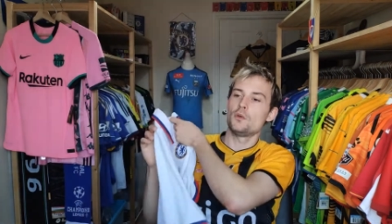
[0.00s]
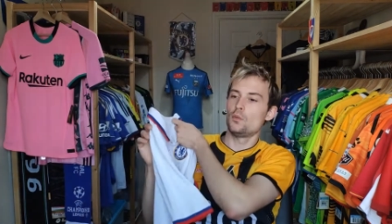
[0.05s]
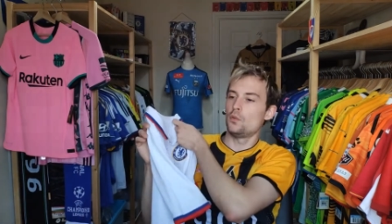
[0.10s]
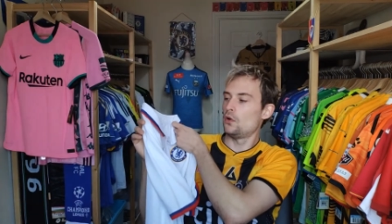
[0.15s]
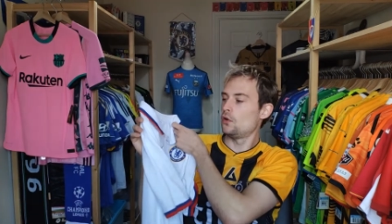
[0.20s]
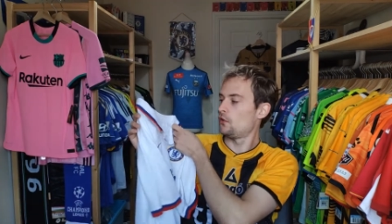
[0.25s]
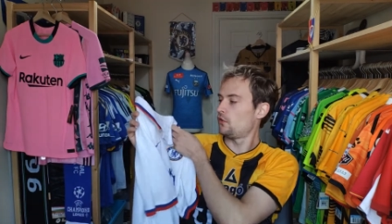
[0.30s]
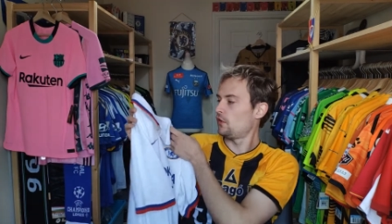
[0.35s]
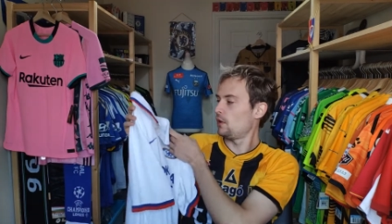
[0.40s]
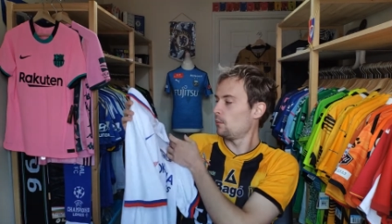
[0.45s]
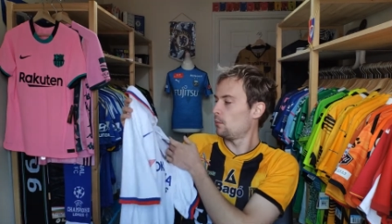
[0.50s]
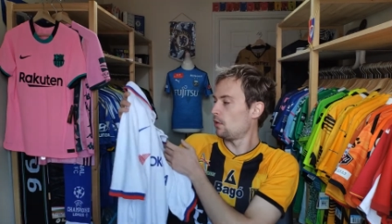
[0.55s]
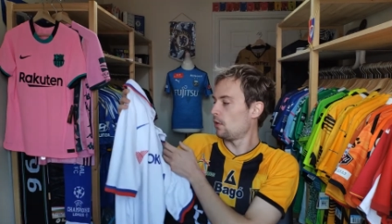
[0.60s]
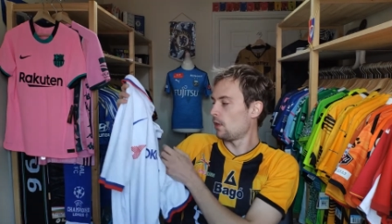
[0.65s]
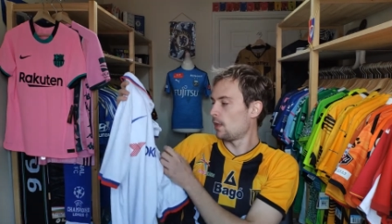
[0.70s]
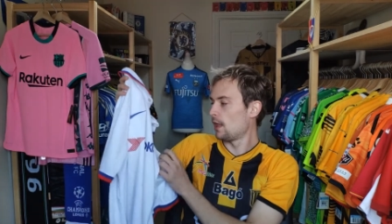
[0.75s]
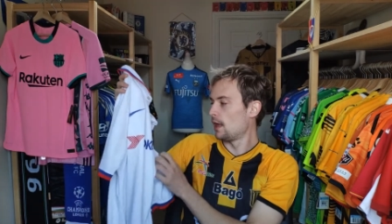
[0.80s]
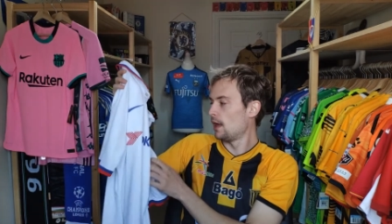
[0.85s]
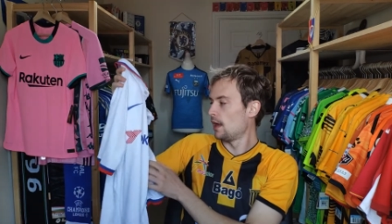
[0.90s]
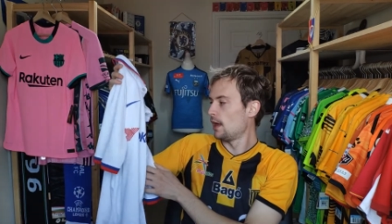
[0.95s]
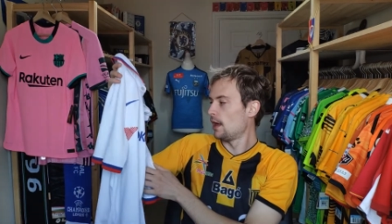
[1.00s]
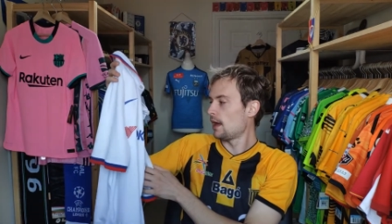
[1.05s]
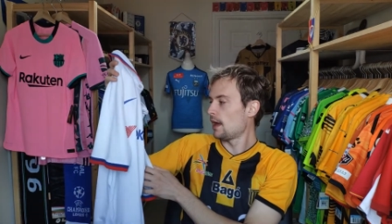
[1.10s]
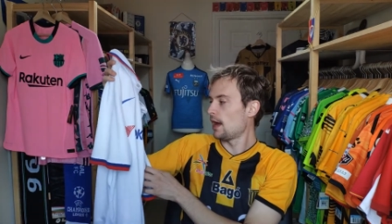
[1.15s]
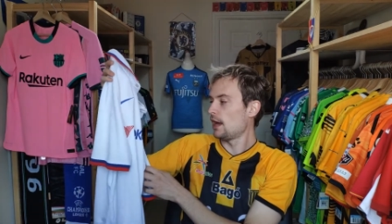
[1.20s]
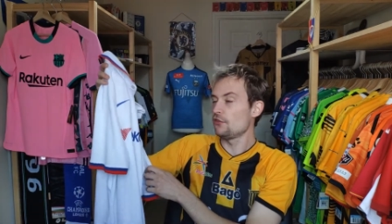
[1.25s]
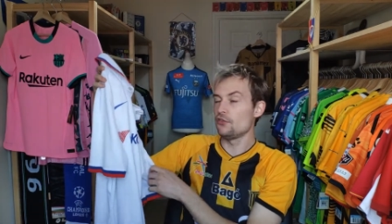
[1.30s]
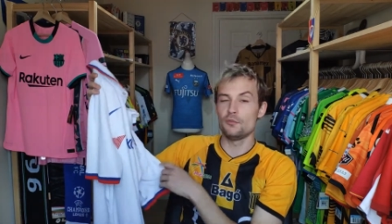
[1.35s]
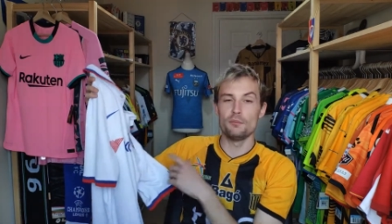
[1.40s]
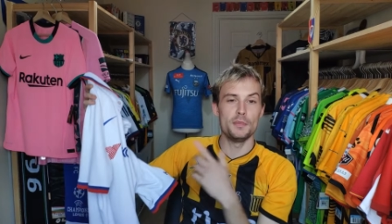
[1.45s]
was simple.
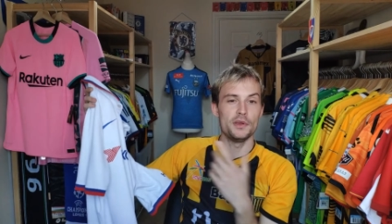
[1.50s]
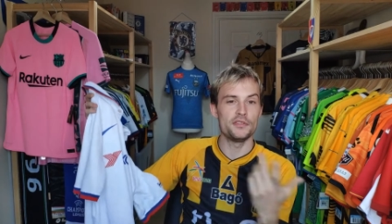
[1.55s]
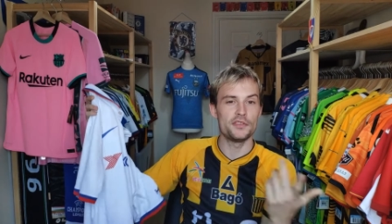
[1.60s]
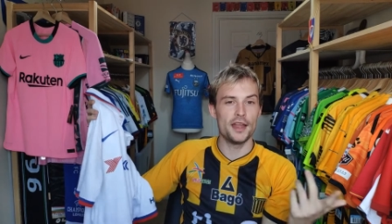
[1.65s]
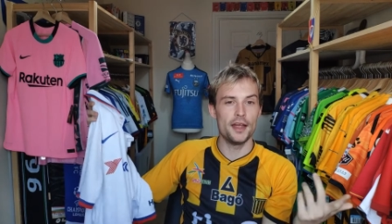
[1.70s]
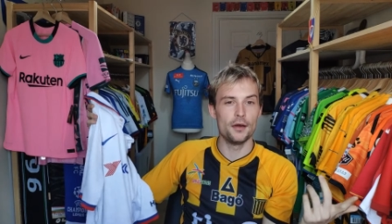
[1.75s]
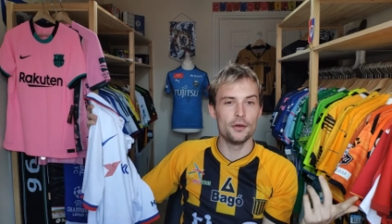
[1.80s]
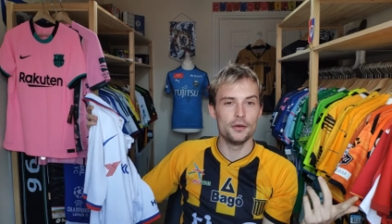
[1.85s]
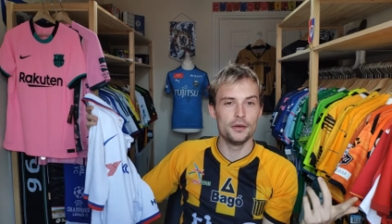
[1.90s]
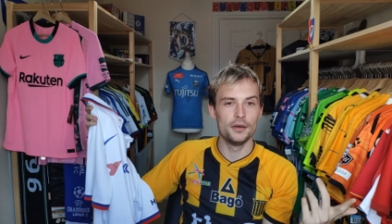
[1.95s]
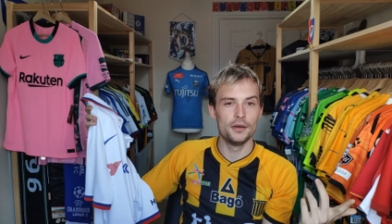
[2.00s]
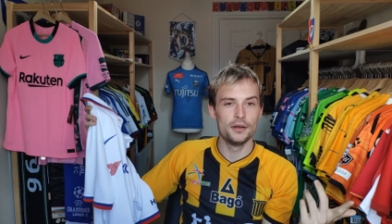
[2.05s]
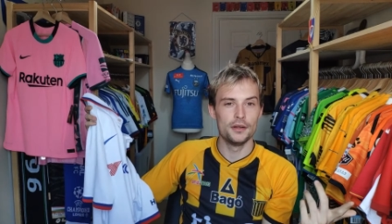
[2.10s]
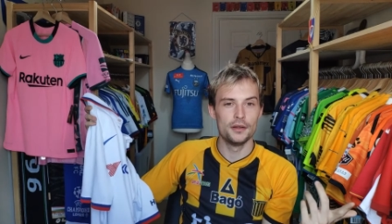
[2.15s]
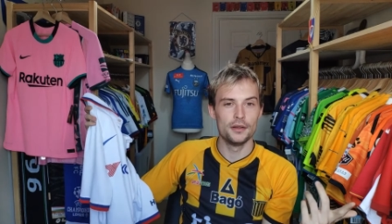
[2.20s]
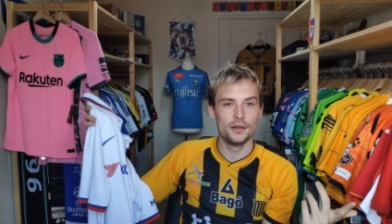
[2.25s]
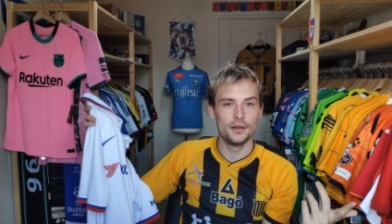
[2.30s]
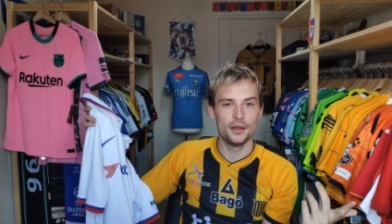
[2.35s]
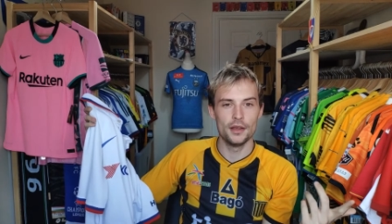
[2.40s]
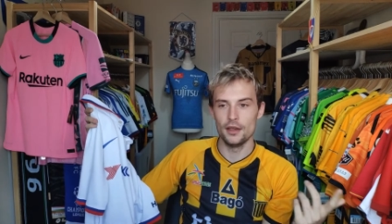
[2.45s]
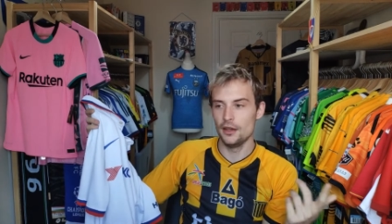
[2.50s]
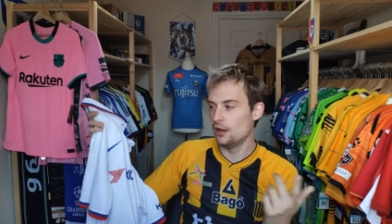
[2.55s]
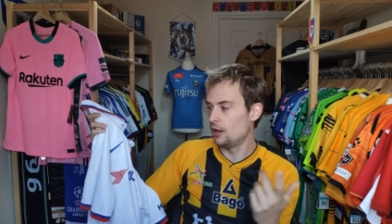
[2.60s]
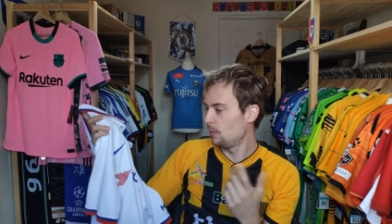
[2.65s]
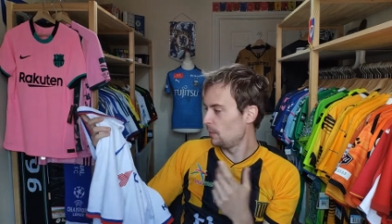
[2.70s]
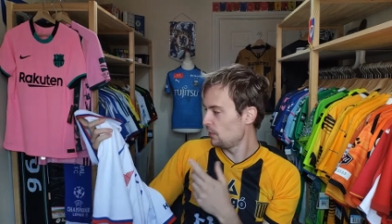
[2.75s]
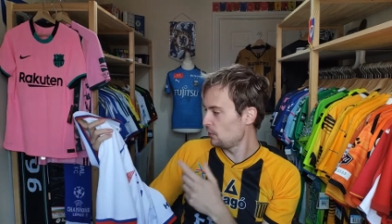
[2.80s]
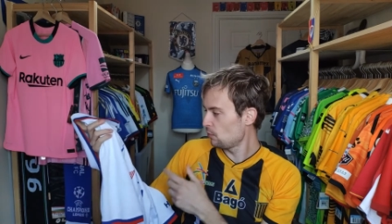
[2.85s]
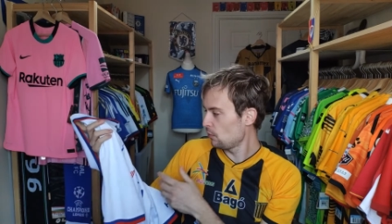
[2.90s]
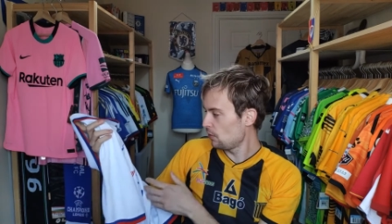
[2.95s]
I just missed out.
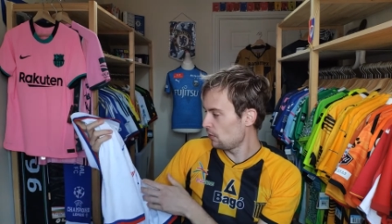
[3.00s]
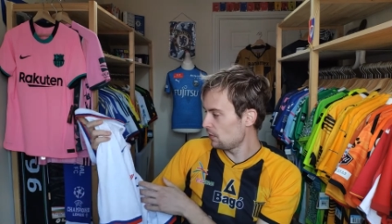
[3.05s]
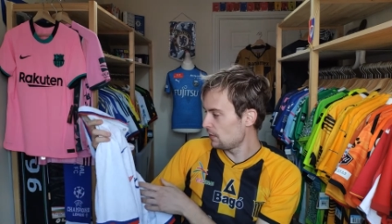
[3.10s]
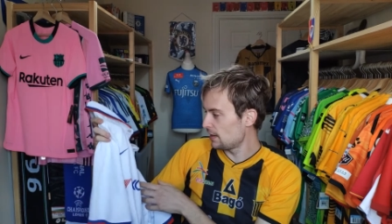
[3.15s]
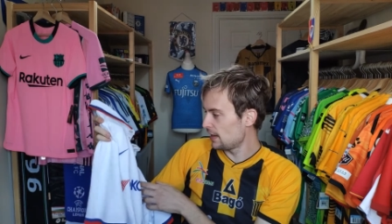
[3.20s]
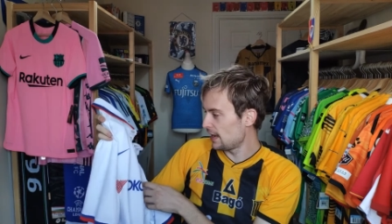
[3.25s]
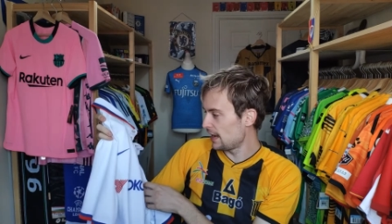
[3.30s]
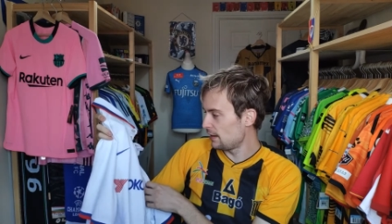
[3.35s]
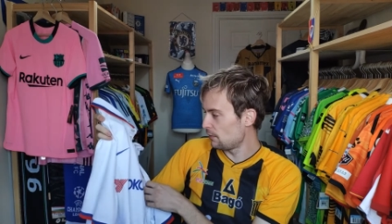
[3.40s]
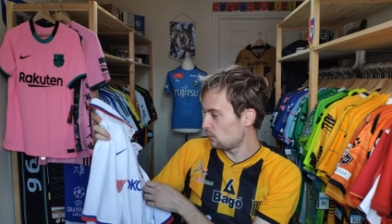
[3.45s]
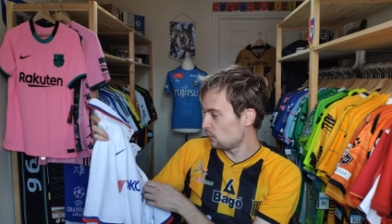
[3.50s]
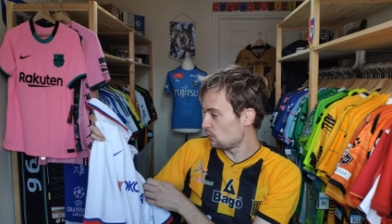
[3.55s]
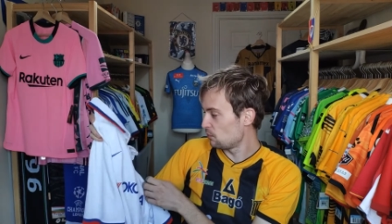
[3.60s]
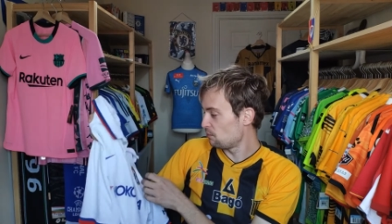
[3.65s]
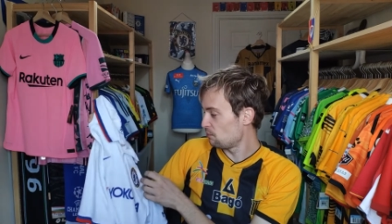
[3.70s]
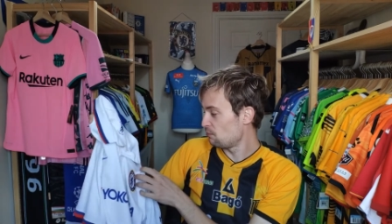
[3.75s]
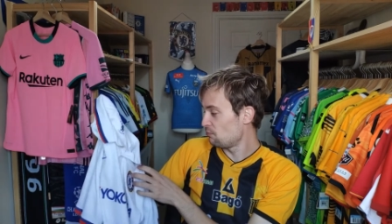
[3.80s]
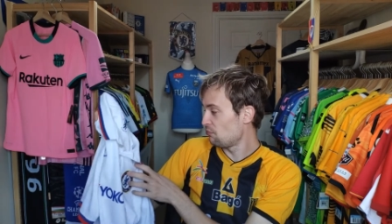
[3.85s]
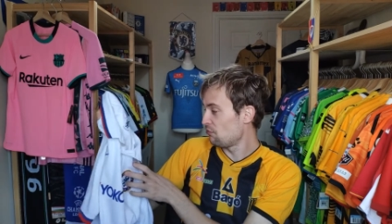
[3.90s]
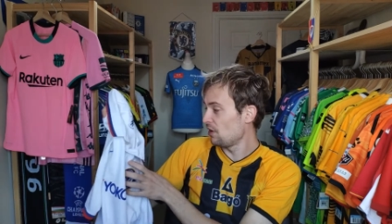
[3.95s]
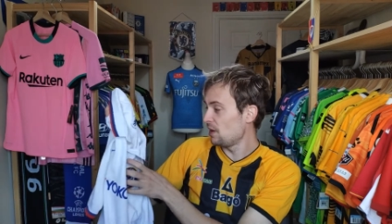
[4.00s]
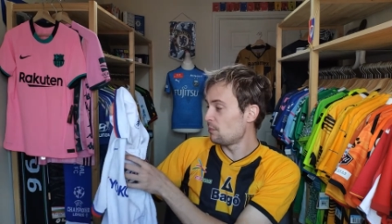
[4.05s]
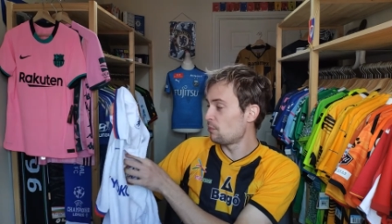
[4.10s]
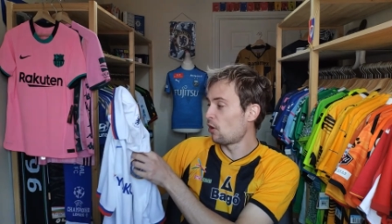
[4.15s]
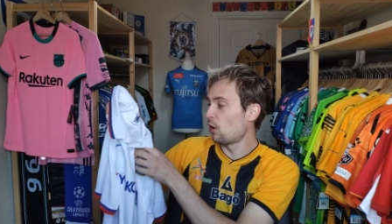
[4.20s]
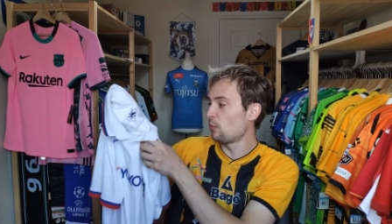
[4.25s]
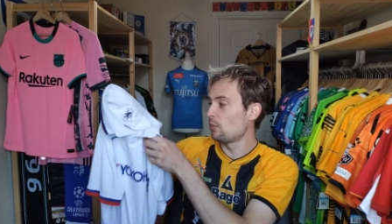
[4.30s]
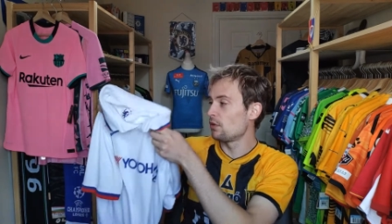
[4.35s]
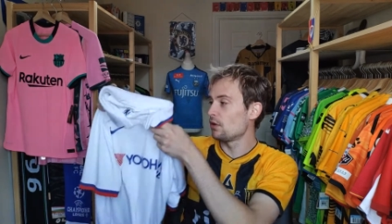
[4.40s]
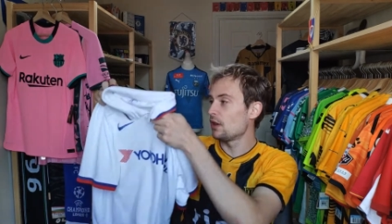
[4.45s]
This one, it was pretty
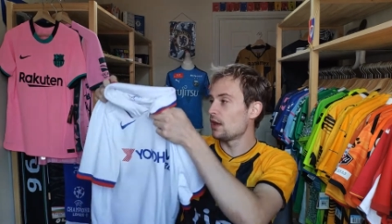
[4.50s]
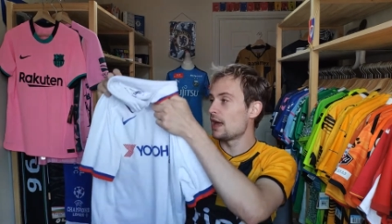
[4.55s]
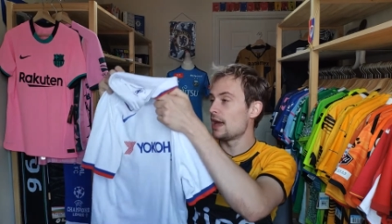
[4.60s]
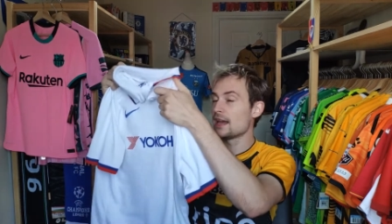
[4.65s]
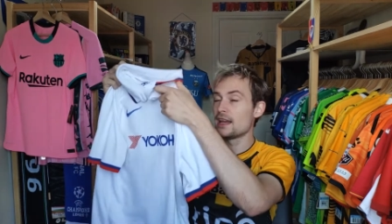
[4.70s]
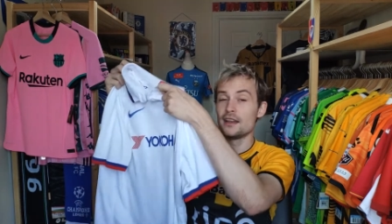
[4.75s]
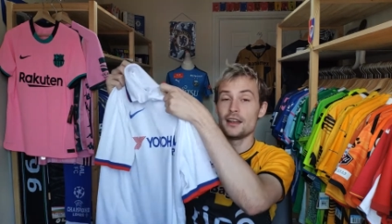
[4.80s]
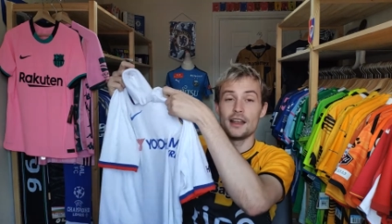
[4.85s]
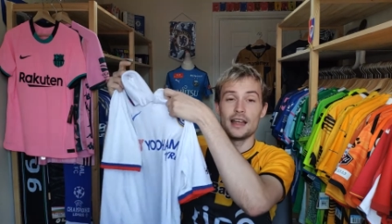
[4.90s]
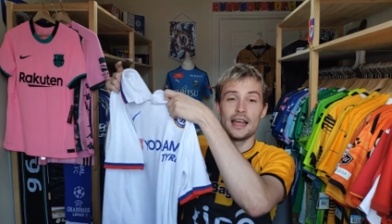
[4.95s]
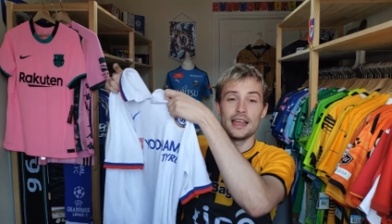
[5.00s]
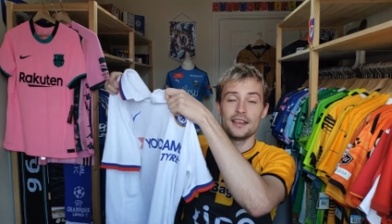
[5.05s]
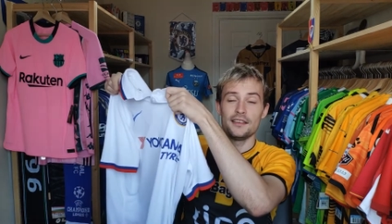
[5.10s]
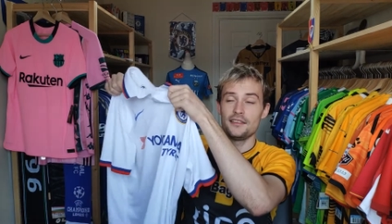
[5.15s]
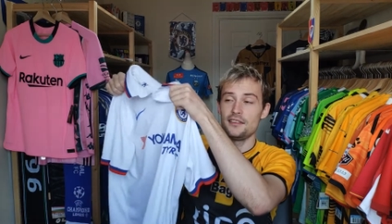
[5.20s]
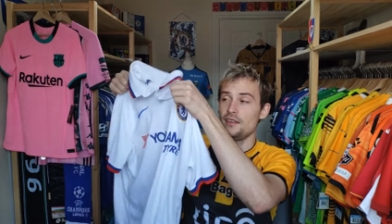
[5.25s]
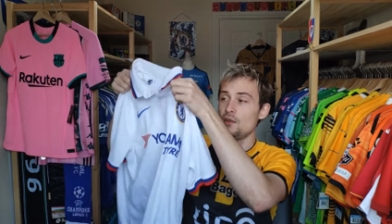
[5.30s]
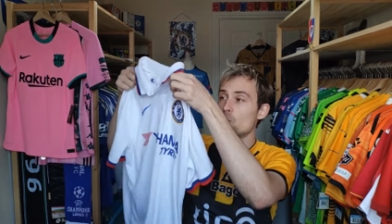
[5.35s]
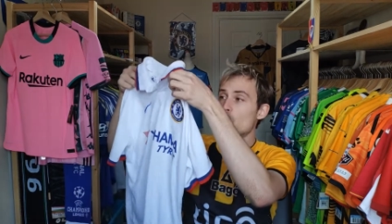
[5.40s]
popular. I can see